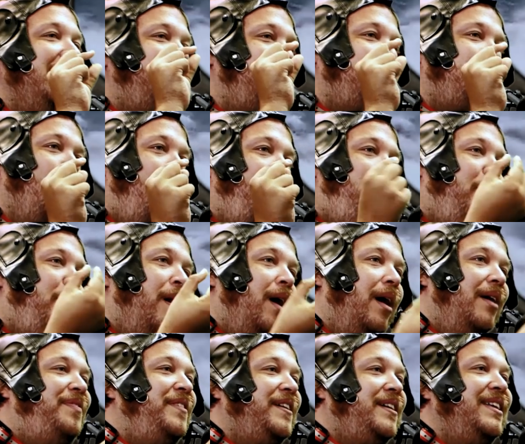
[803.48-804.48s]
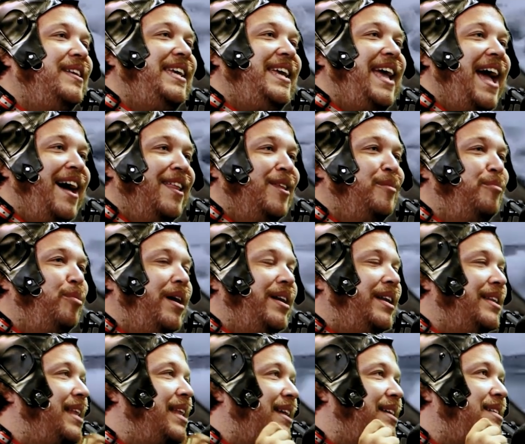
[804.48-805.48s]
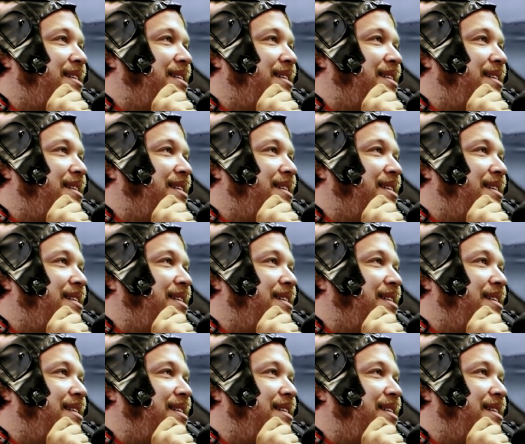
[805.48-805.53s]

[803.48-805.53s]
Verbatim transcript: It's so perfectly calibrated that